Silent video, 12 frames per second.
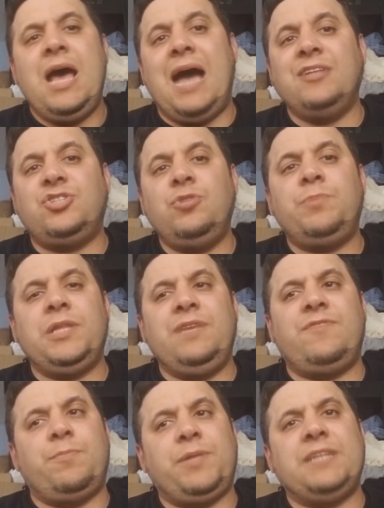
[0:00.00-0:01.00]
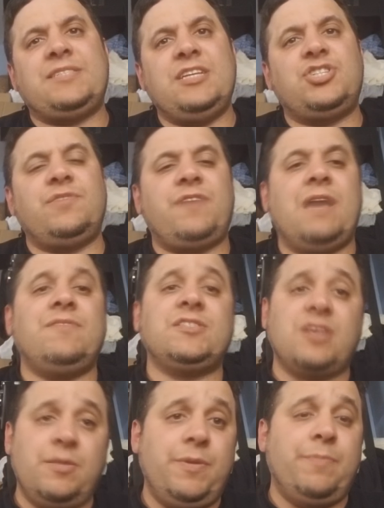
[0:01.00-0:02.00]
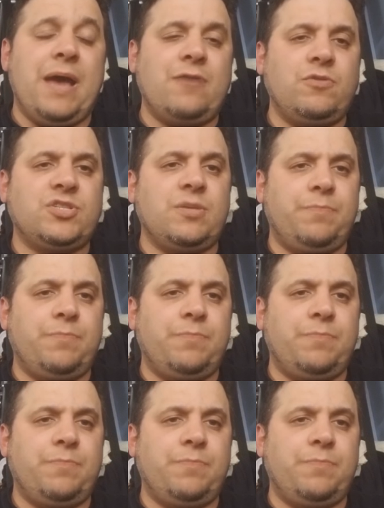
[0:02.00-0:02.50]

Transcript: I do believe the PlayStation 5 is going to be backwards